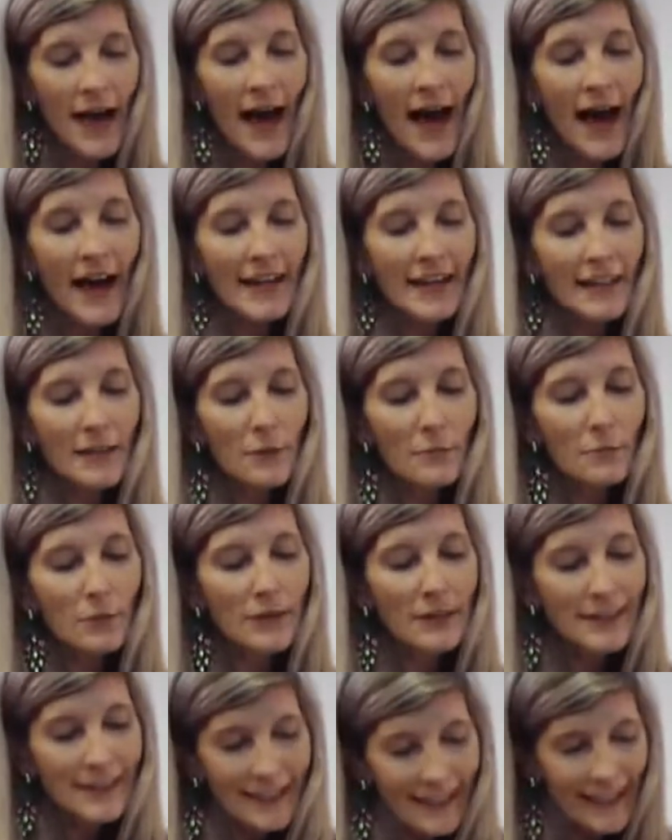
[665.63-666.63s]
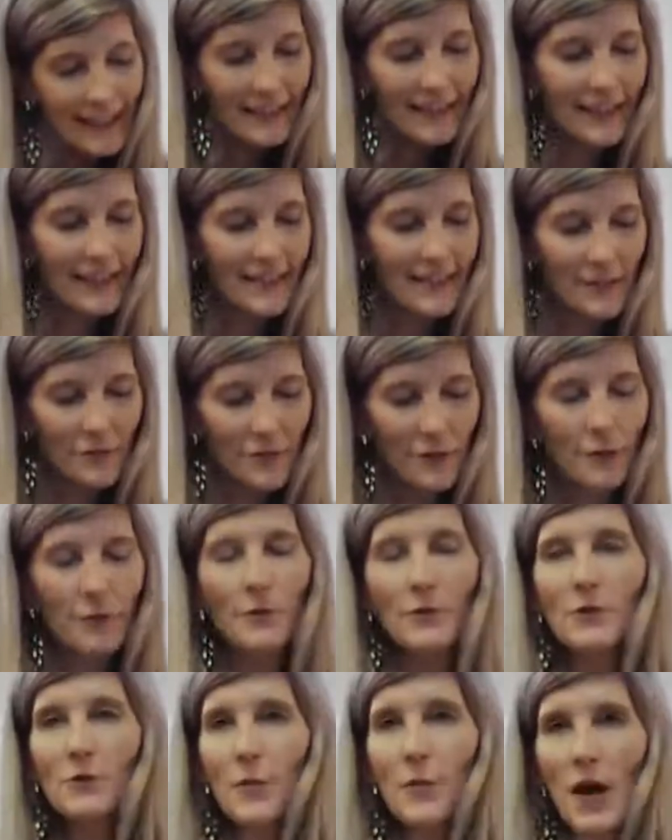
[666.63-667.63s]
had a completely different
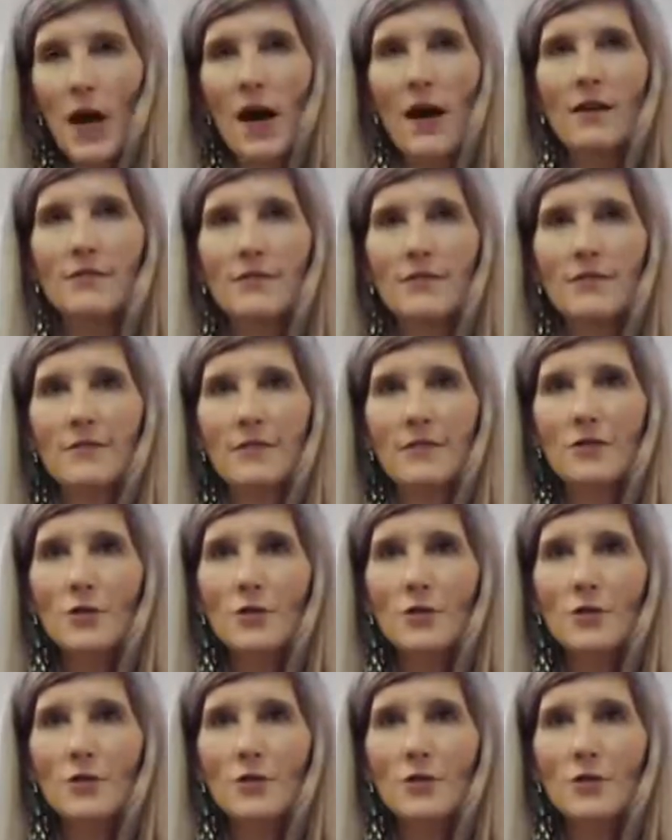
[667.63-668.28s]
response